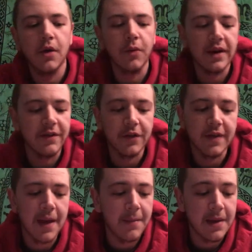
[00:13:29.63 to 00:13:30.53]
Whatever
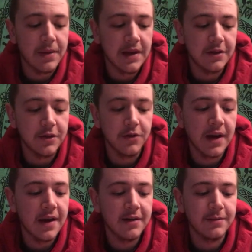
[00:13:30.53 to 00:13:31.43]
that may be to you
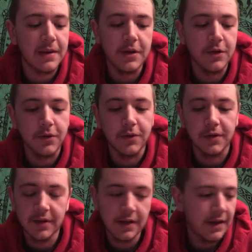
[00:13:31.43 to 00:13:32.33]
guys,
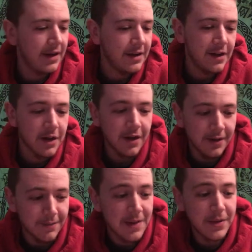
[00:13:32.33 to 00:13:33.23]

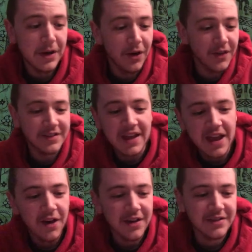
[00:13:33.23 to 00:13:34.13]
maybe all this
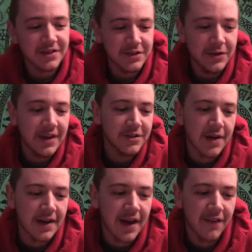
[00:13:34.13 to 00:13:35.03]
chaos is you guys
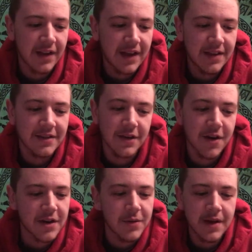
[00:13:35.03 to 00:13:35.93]
trying to have kids and
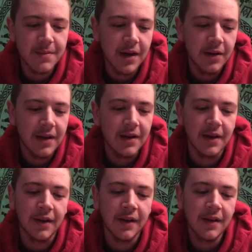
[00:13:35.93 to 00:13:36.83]
arguing about it and